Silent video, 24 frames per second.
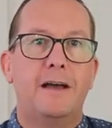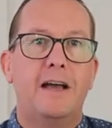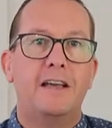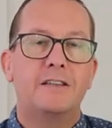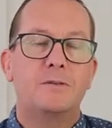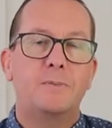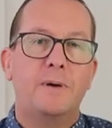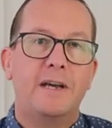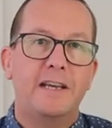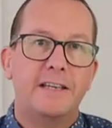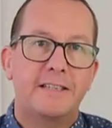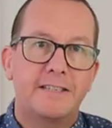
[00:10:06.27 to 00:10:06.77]

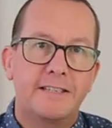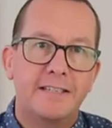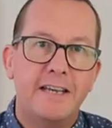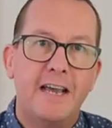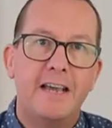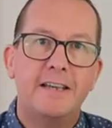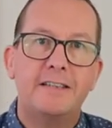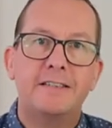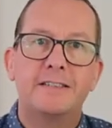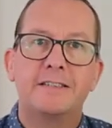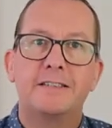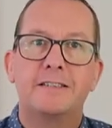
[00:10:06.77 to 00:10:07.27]
As we
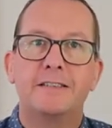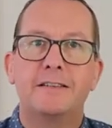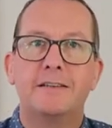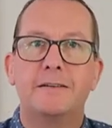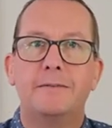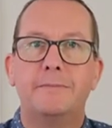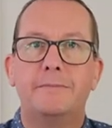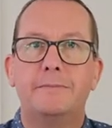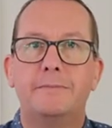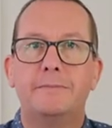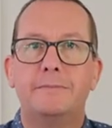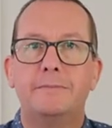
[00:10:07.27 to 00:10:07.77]
assess,
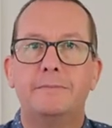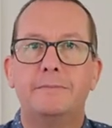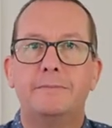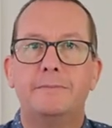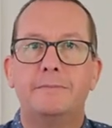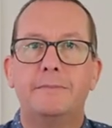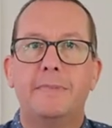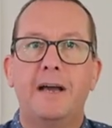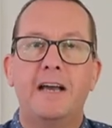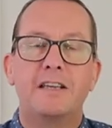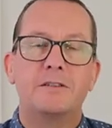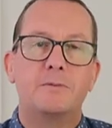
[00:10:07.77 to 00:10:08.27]

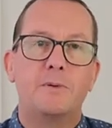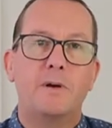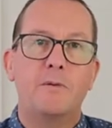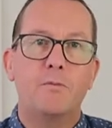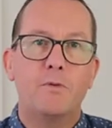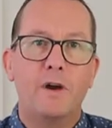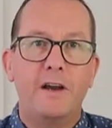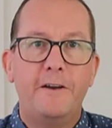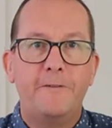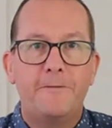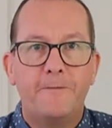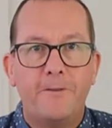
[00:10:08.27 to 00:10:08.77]
as we
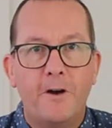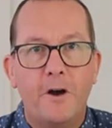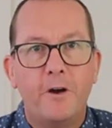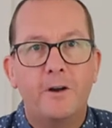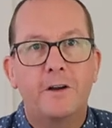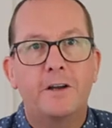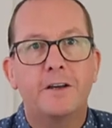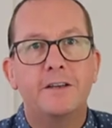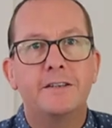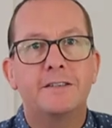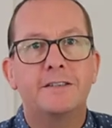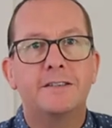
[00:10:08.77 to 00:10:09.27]

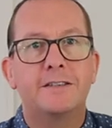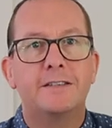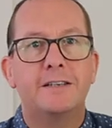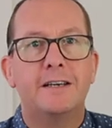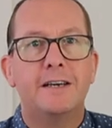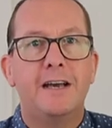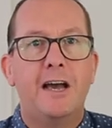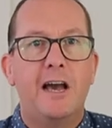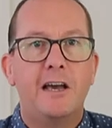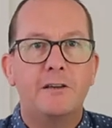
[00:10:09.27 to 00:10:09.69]
refocus,